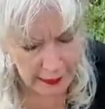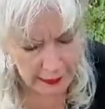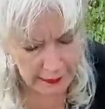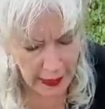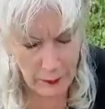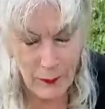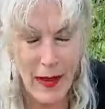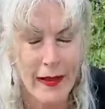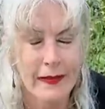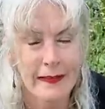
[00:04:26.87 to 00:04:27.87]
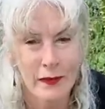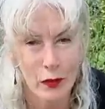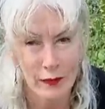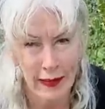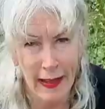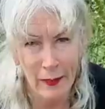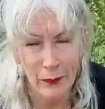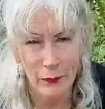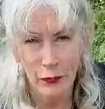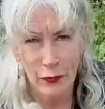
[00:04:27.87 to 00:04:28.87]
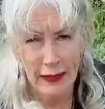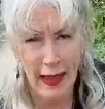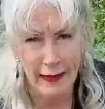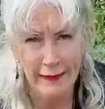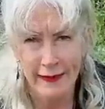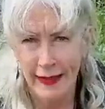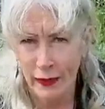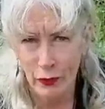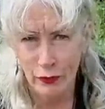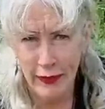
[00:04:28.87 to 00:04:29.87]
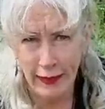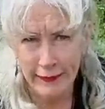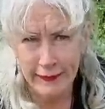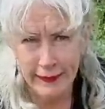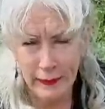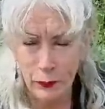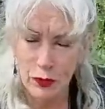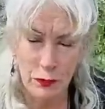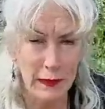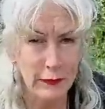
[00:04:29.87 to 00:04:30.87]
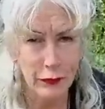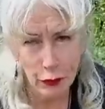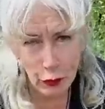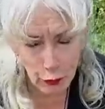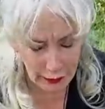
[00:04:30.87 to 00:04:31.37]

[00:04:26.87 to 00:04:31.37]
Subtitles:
chamomile is going to help them to relax and get a good night's sleep, which means you get a